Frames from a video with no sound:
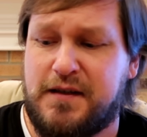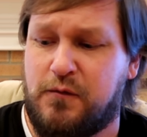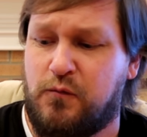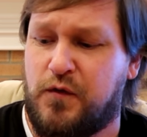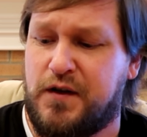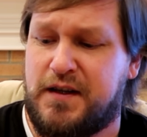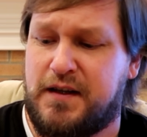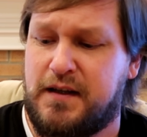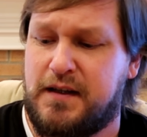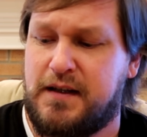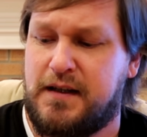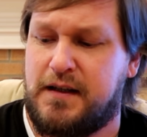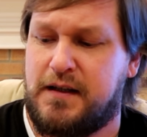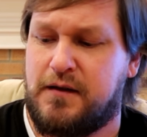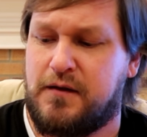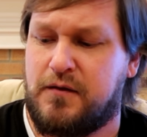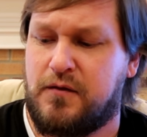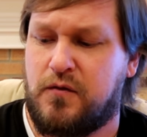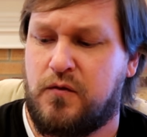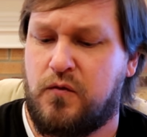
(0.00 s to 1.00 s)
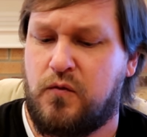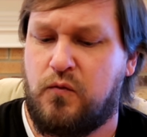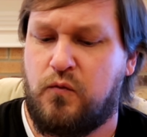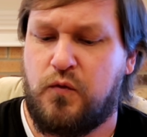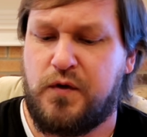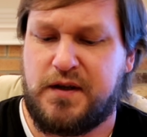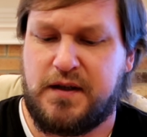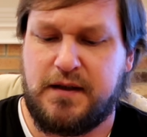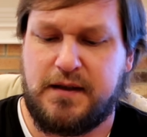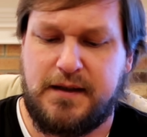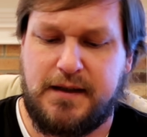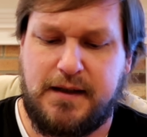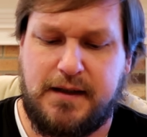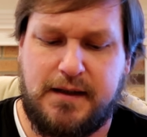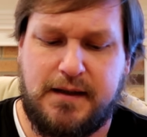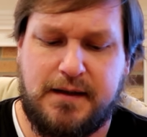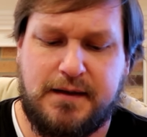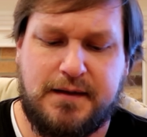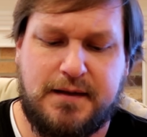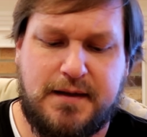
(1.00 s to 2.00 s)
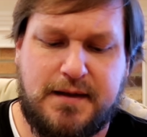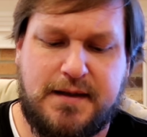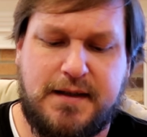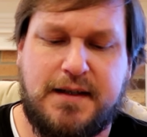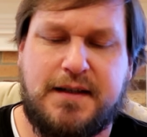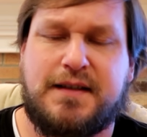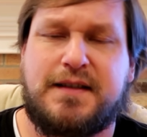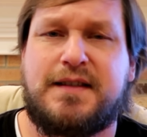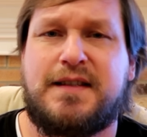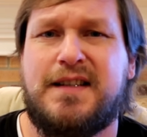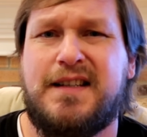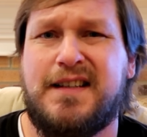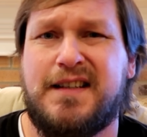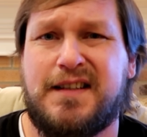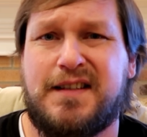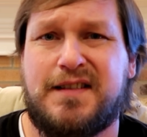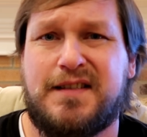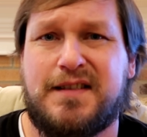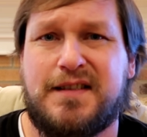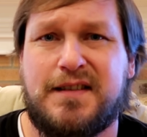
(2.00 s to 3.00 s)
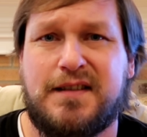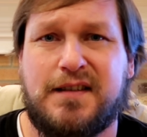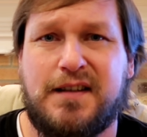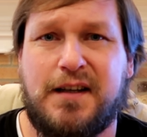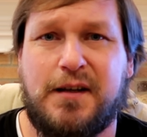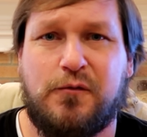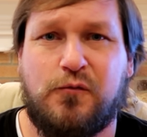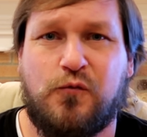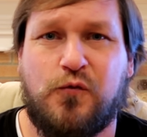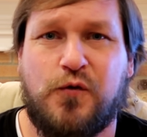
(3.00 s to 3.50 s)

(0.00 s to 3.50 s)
And with the 6.6, it